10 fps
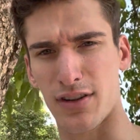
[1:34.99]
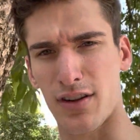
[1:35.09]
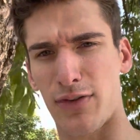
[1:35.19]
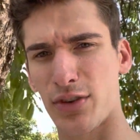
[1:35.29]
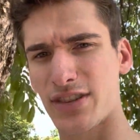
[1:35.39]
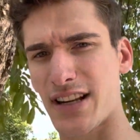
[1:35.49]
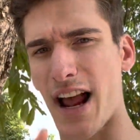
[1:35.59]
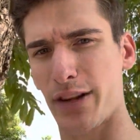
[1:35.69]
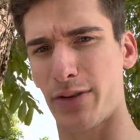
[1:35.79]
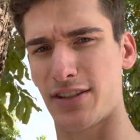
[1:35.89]
a full
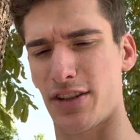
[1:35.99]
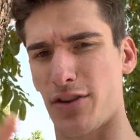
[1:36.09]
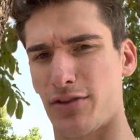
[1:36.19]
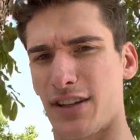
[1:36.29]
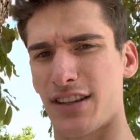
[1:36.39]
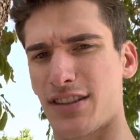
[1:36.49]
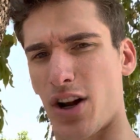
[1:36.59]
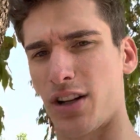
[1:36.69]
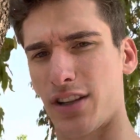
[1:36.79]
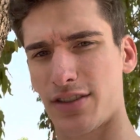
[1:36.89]
salary to go to this
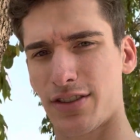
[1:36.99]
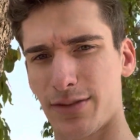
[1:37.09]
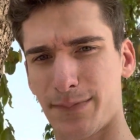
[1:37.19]
college,